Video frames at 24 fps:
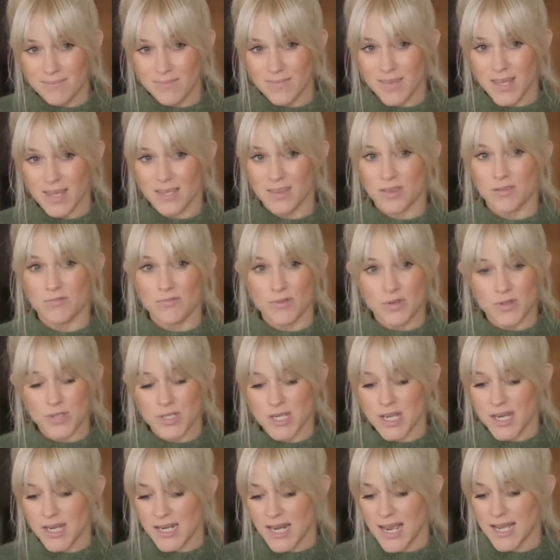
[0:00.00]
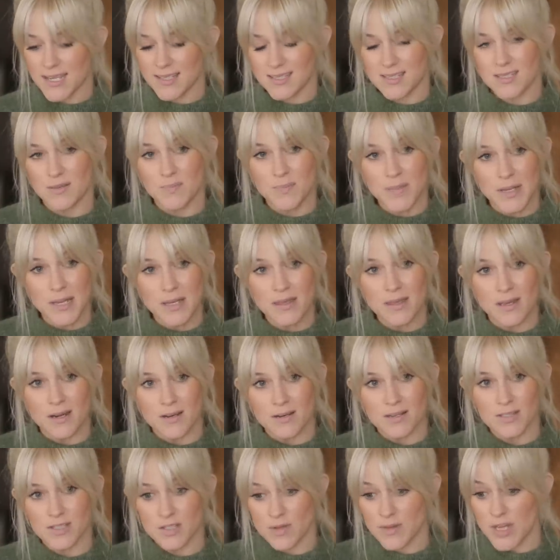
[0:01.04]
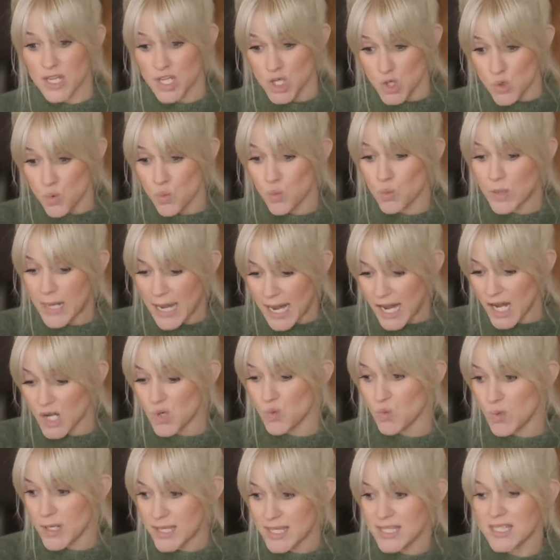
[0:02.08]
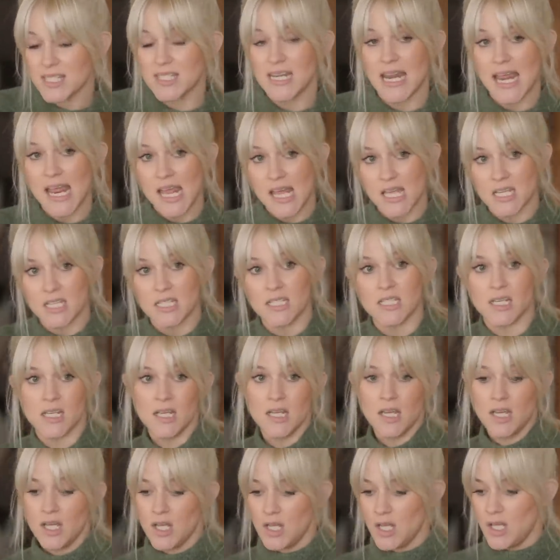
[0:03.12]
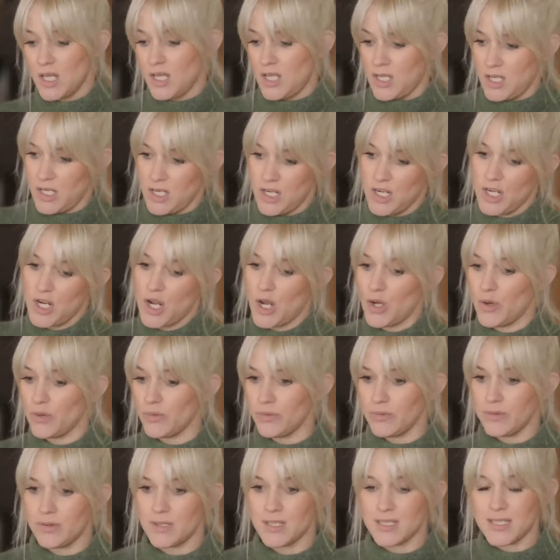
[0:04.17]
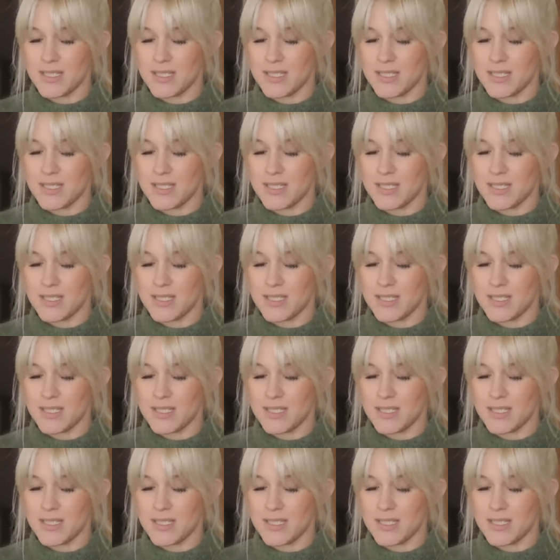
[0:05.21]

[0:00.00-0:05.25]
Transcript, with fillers: Like the mm-hmm. routine has to be there so that you can withstand, you know, the